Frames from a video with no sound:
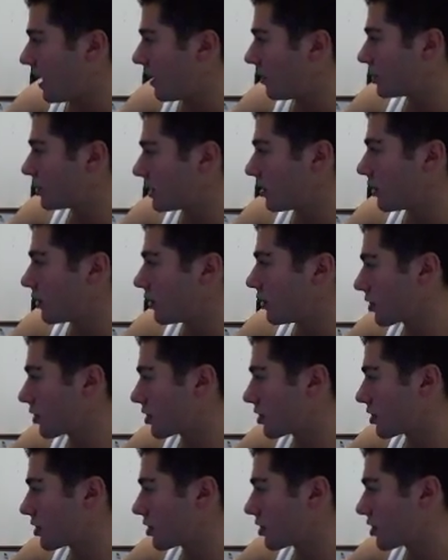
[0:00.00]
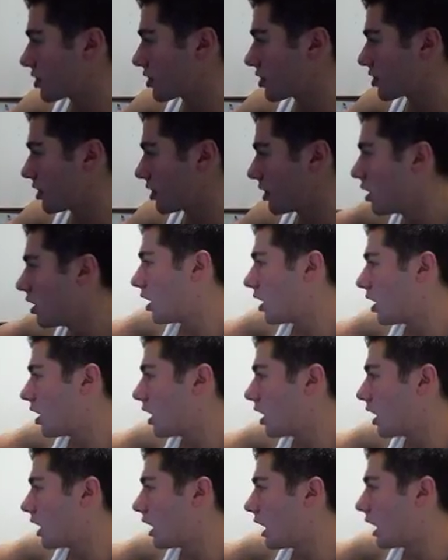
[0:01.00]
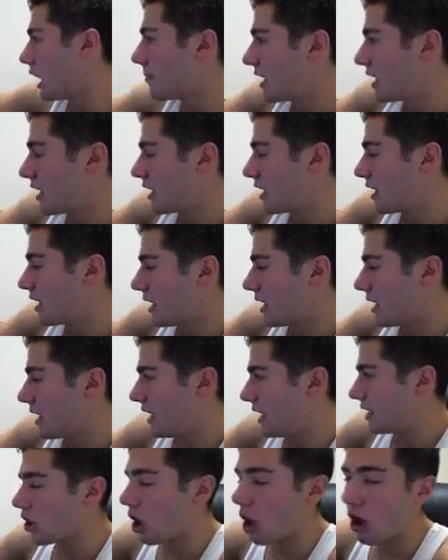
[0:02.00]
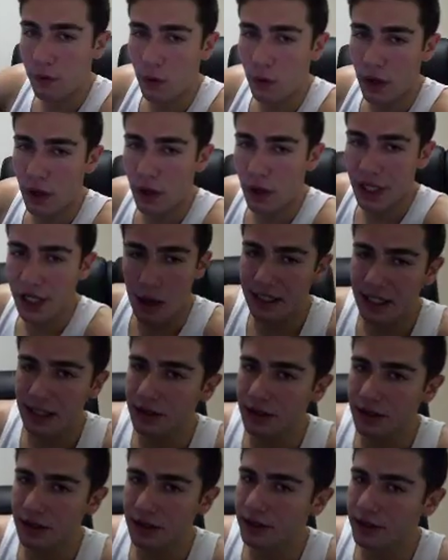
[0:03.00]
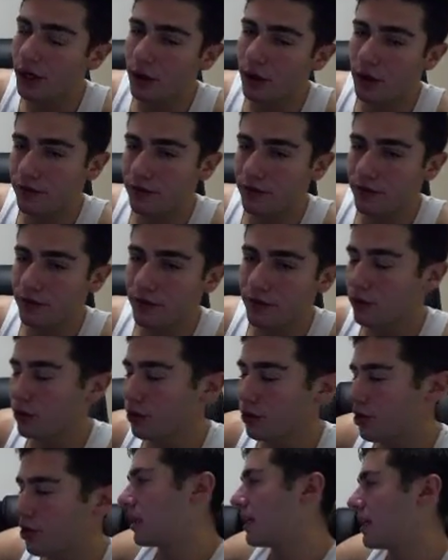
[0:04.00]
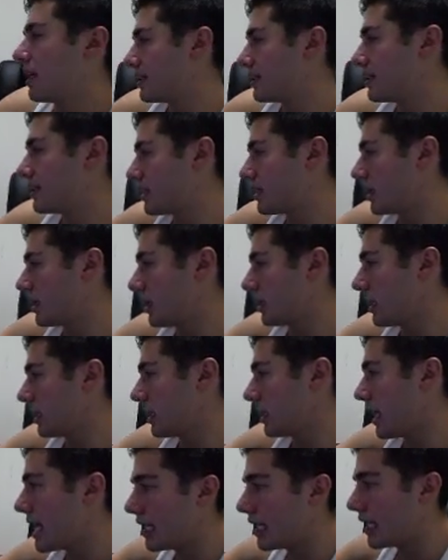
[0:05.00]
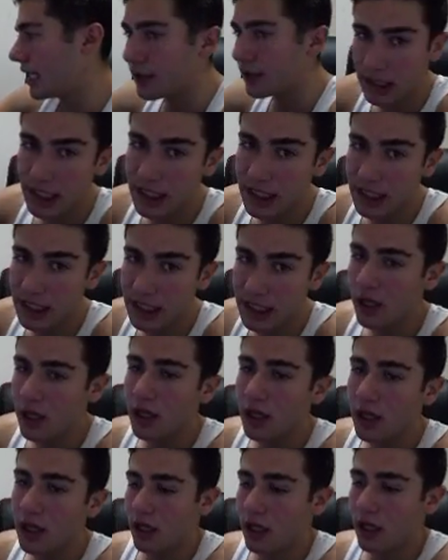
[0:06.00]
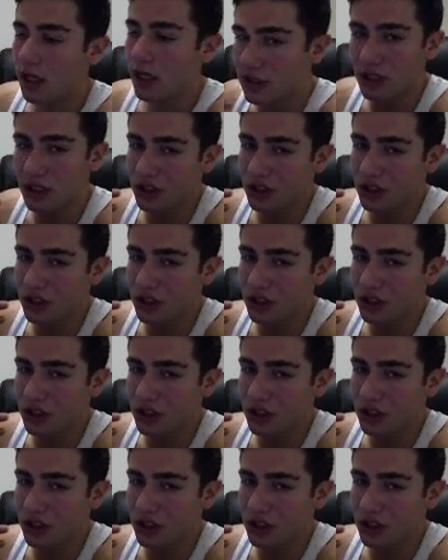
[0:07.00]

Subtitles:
Is Off-White dropping today? No, unfortunately, it's delayed. At least, unless there's a surprise drop or something crazy like that.